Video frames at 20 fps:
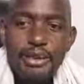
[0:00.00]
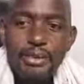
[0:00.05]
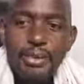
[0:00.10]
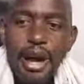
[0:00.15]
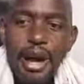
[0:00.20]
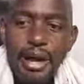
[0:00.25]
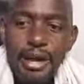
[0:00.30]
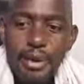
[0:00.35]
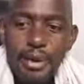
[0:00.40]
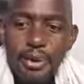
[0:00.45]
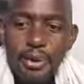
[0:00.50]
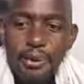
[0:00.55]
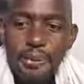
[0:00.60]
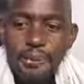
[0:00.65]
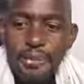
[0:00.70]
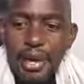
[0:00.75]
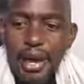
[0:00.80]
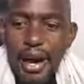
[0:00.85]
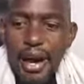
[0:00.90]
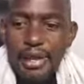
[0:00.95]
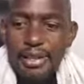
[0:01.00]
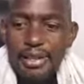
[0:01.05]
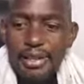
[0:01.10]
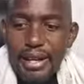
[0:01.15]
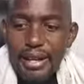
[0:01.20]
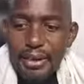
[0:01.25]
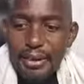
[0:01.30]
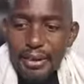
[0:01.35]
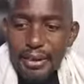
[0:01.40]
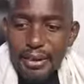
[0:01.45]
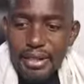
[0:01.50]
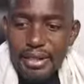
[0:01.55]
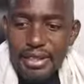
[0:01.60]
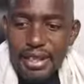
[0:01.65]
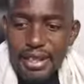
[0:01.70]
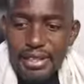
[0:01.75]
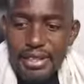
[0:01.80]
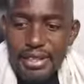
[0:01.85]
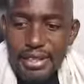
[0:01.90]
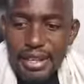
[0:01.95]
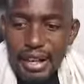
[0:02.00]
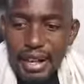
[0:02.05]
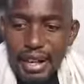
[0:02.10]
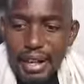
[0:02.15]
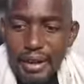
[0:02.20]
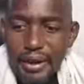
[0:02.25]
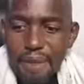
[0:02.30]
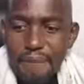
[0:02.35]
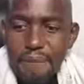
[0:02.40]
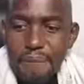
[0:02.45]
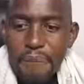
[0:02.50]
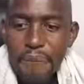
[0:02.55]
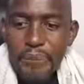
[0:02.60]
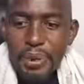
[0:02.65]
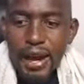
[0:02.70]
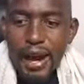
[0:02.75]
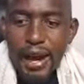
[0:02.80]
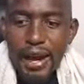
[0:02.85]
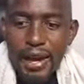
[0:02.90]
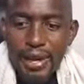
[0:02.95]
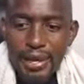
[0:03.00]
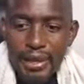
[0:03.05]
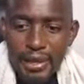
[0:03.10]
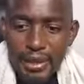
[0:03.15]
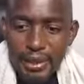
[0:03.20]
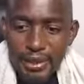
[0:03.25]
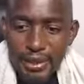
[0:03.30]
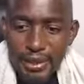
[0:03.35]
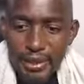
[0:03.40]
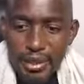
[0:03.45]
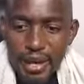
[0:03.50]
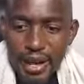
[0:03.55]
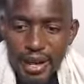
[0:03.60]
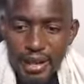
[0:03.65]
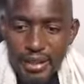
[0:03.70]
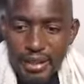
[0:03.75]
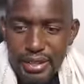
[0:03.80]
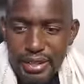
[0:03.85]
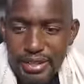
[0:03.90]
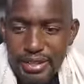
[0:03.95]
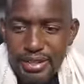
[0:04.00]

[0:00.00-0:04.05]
Timado. I thank God that, uh, hallelujah.